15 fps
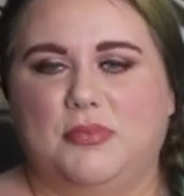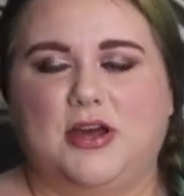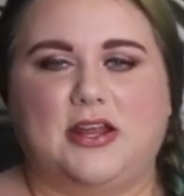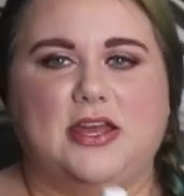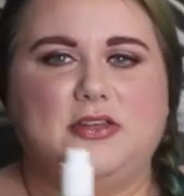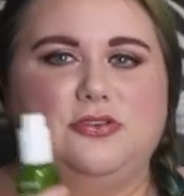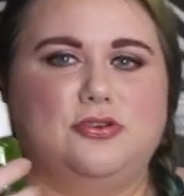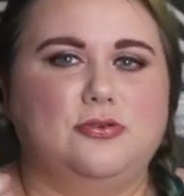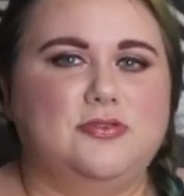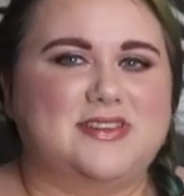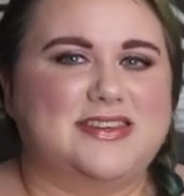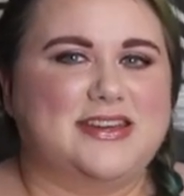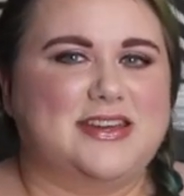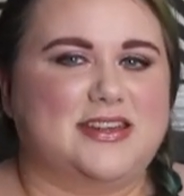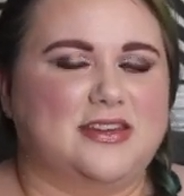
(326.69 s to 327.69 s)
but in
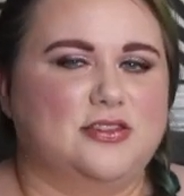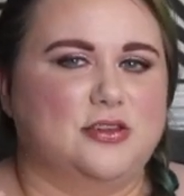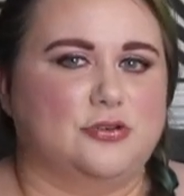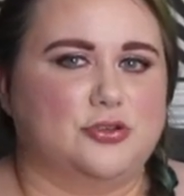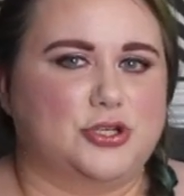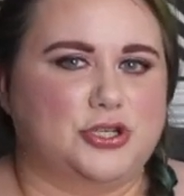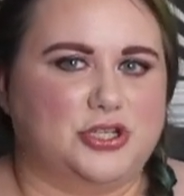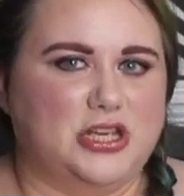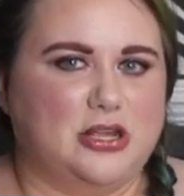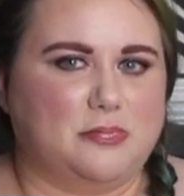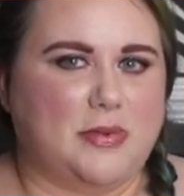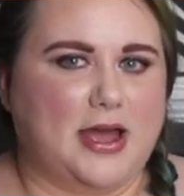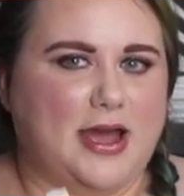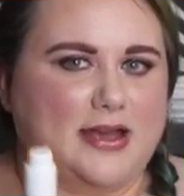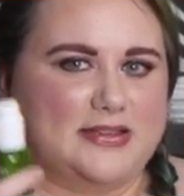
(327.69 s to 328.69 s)
using it in those
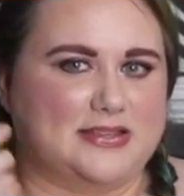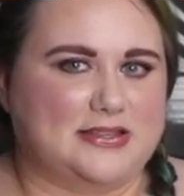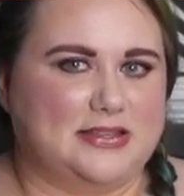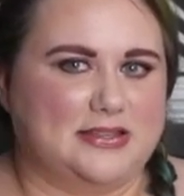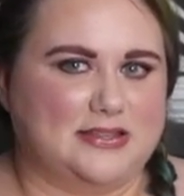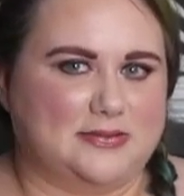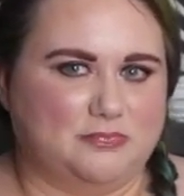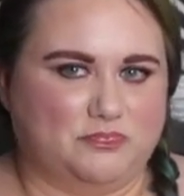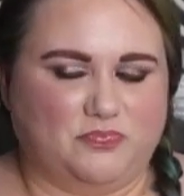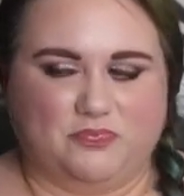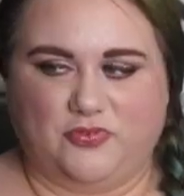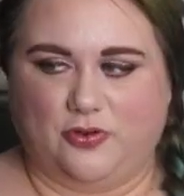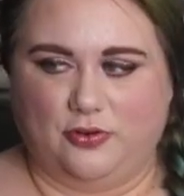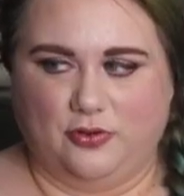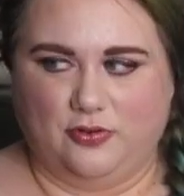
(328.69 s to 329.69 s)
sheet masks, these
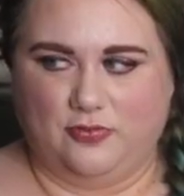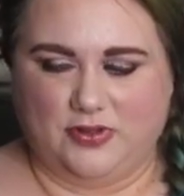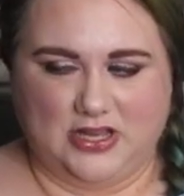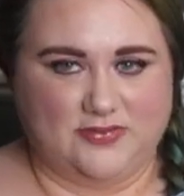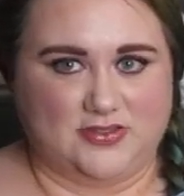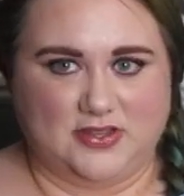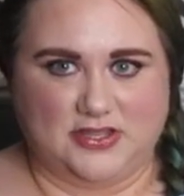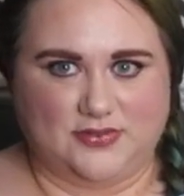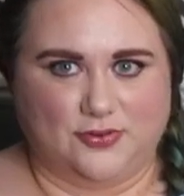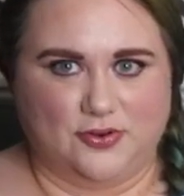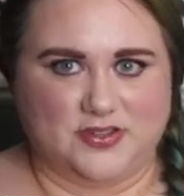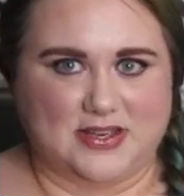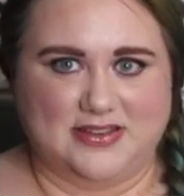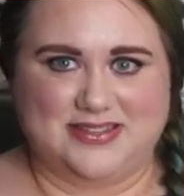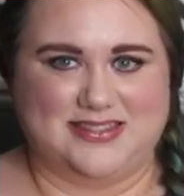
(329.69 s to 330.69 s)
full, even these
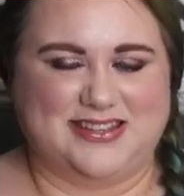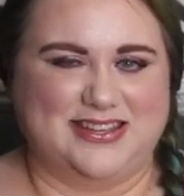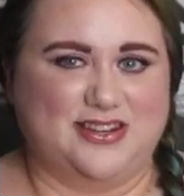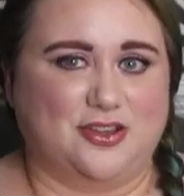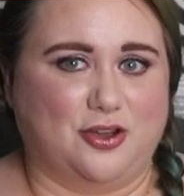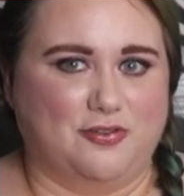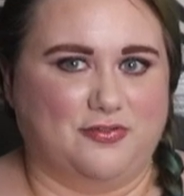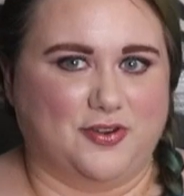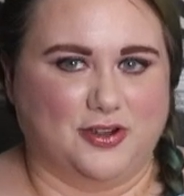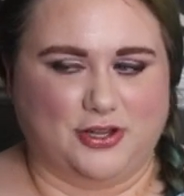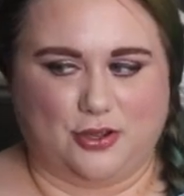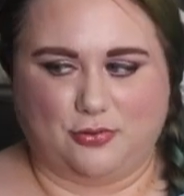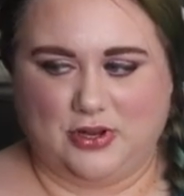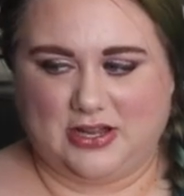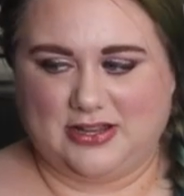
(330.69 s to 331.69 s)
full sizes tend to go
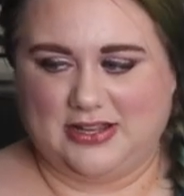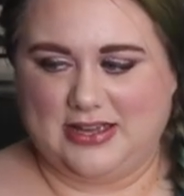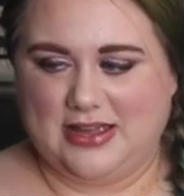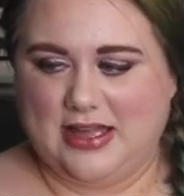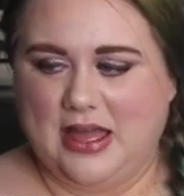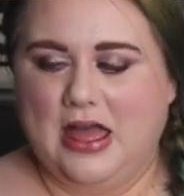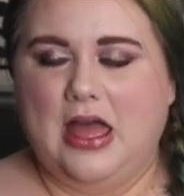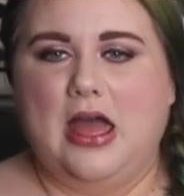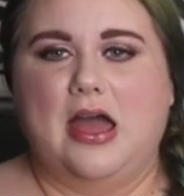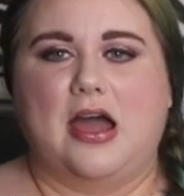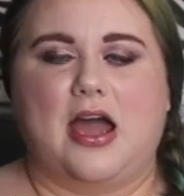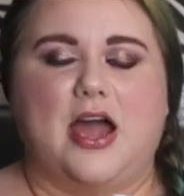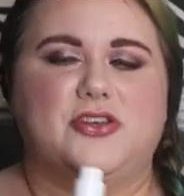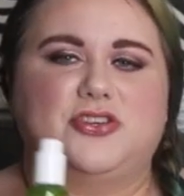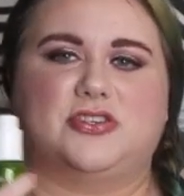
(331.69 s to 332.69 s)
fairly quickly.
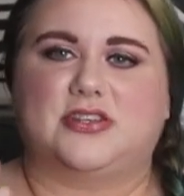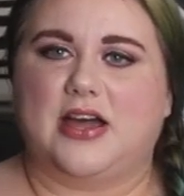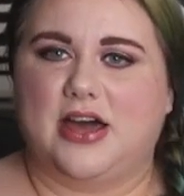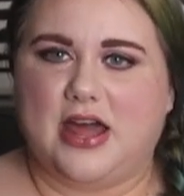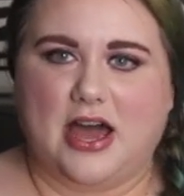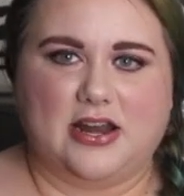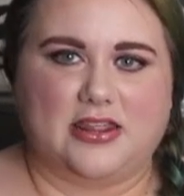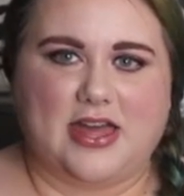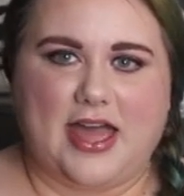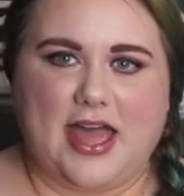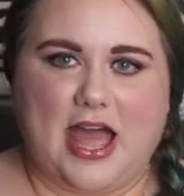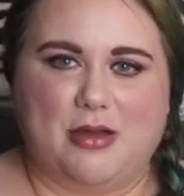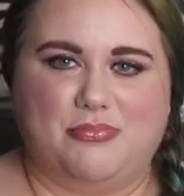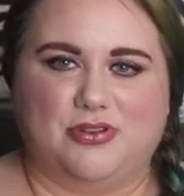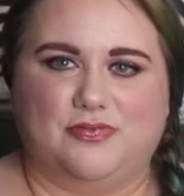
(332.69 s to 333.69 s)
I just got out of the
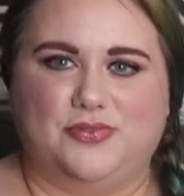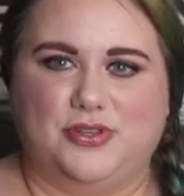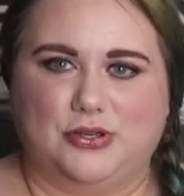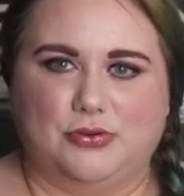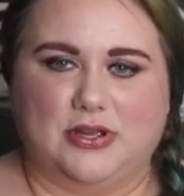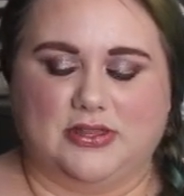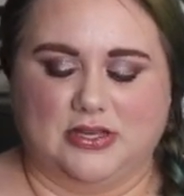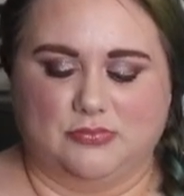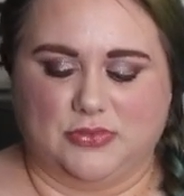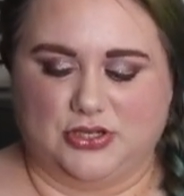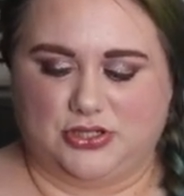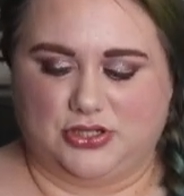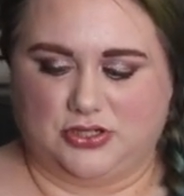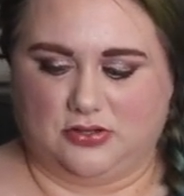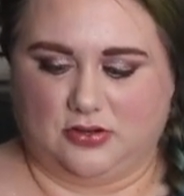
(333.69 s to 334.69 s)
habit of doing them
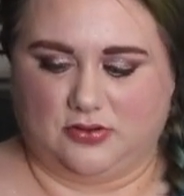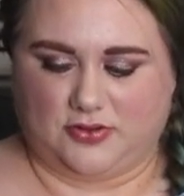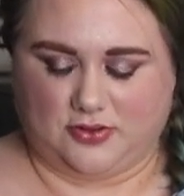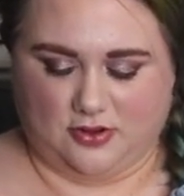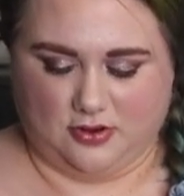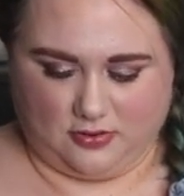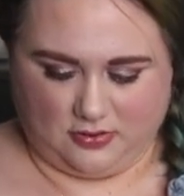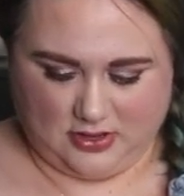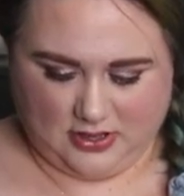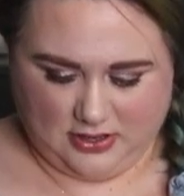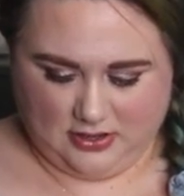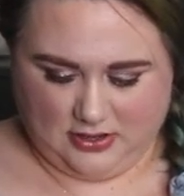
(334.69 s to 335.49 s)
this year, so